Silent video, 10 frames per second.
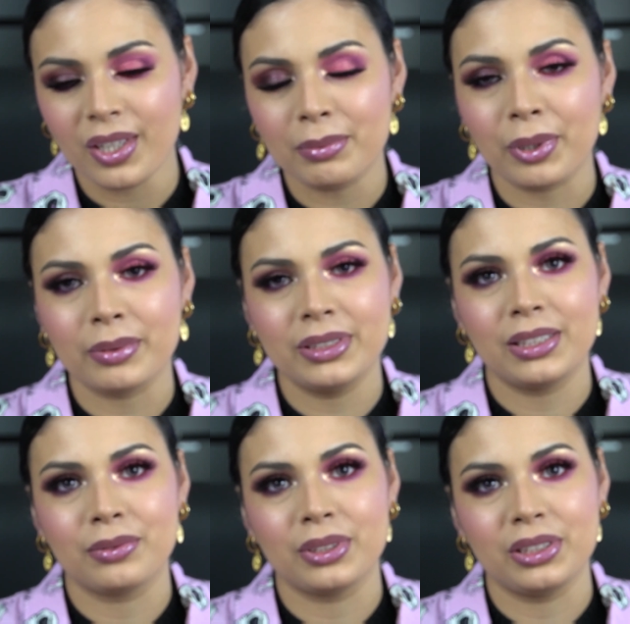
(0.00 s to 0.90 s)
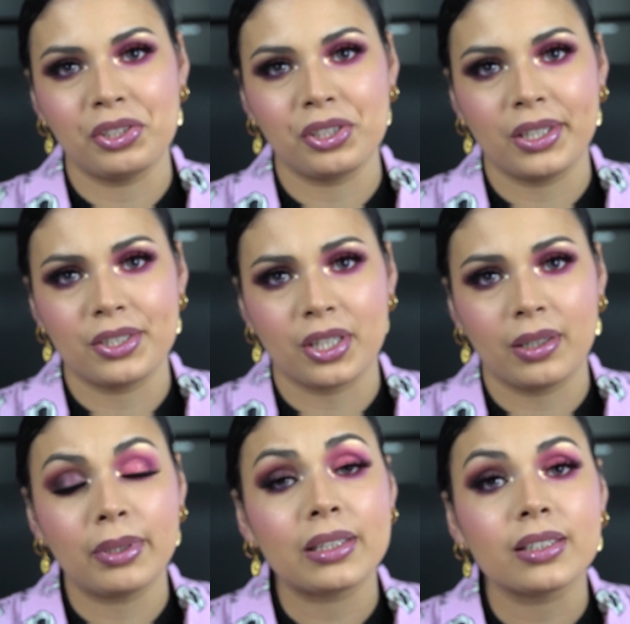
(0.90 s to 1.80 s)
I probably did a really shit
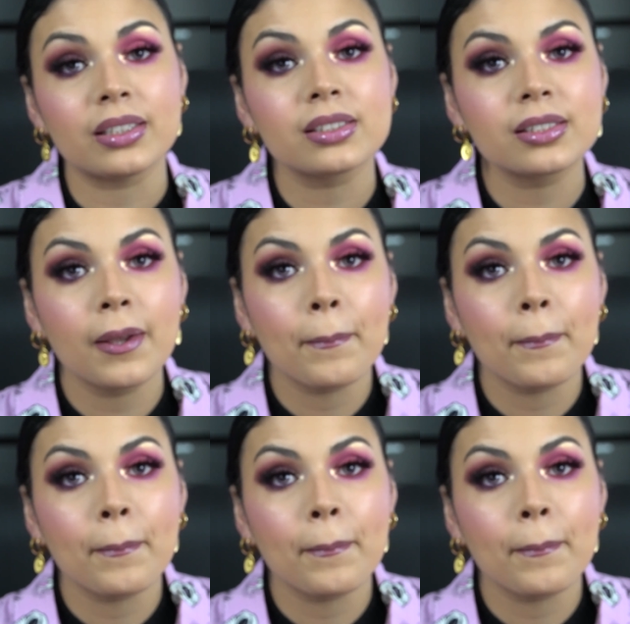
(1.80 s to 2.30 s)
job at this.